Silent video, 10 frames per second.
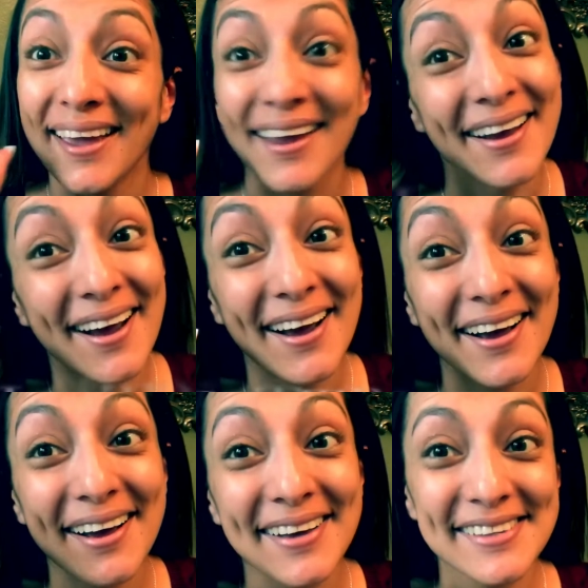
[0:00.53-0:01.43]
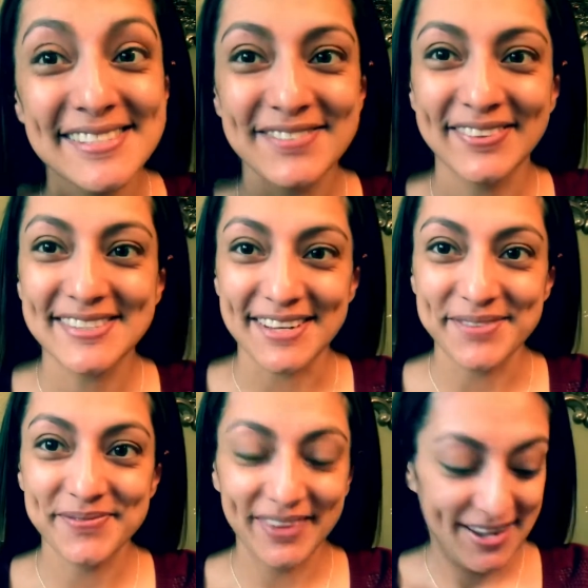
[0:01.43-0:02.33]
Hey guys, what's up?
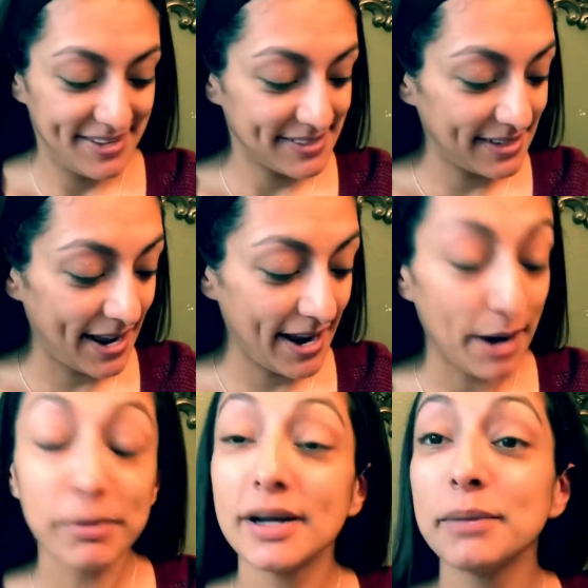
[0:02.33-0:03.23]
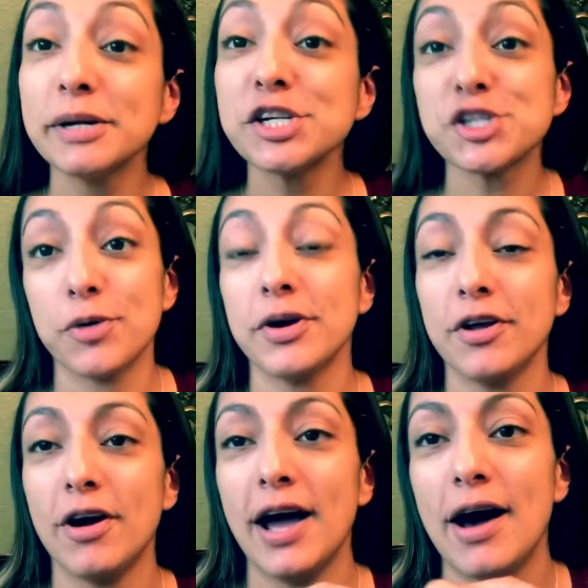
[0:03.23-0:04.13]
Today I'm gonna be showing
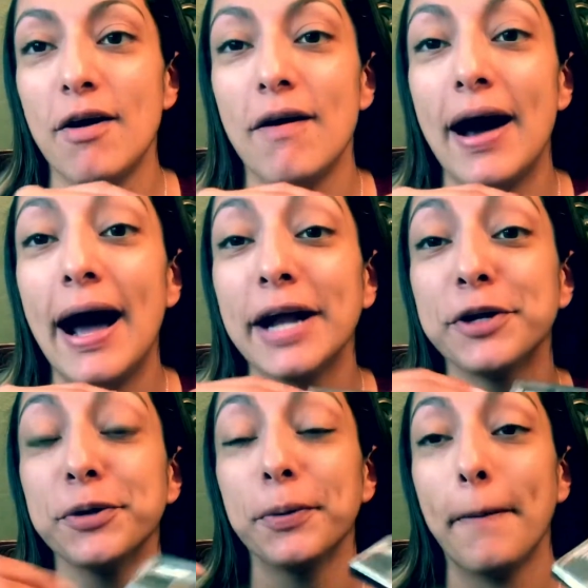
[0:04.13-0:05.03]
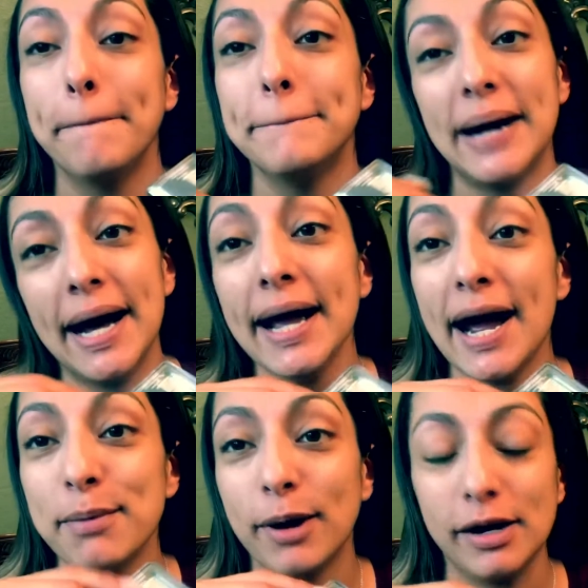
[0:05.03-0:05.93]
y'all how I do my
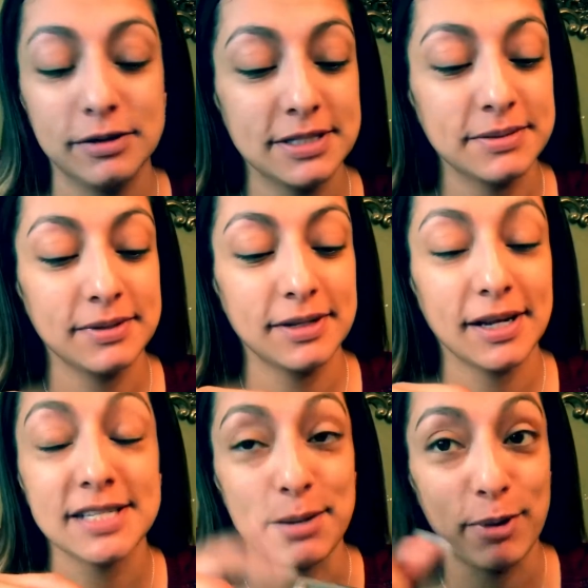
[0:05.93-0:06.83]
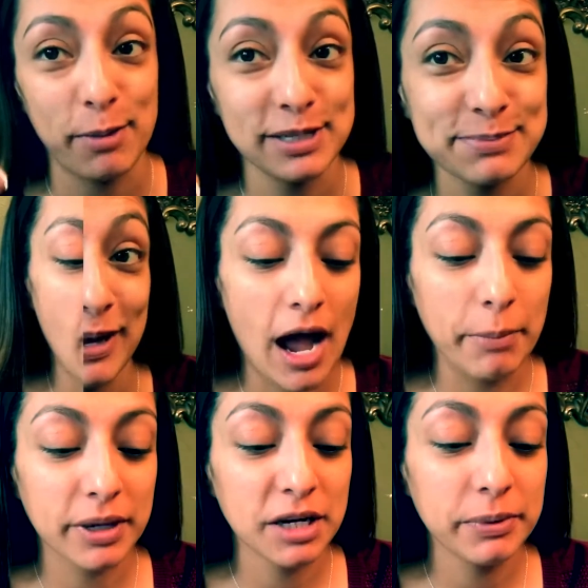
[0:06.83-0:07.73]
eyebrows because I promised
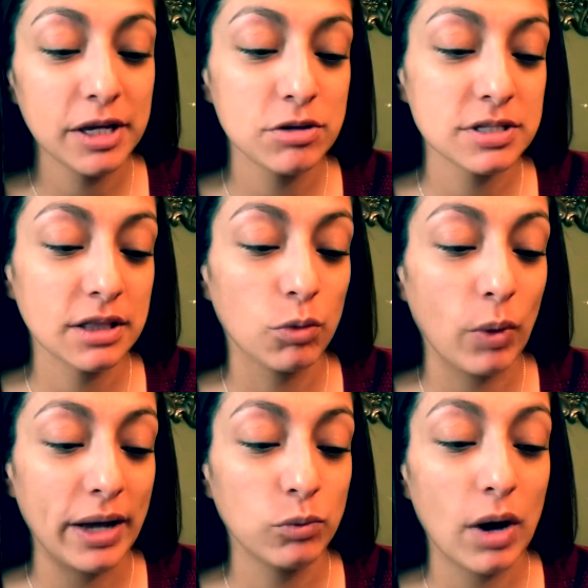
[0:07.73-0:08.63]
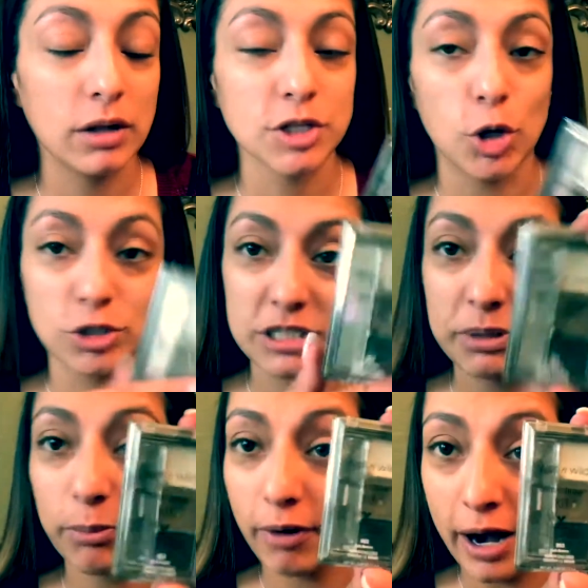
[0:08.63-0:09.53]
I'm gonna be using the Wet n Wild
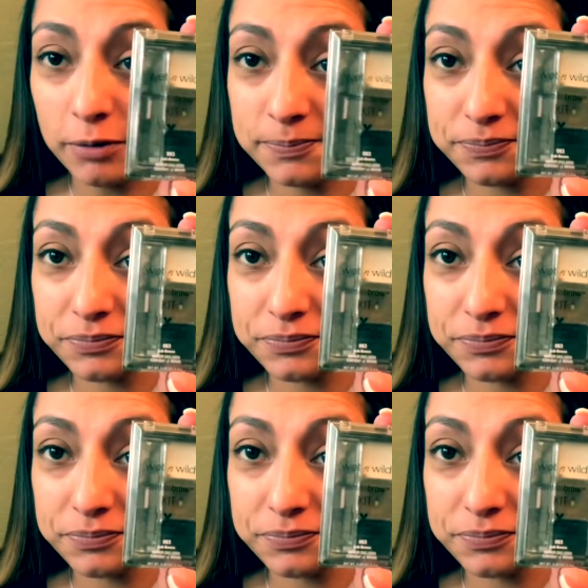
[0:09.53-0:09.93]
Ultimate Brow,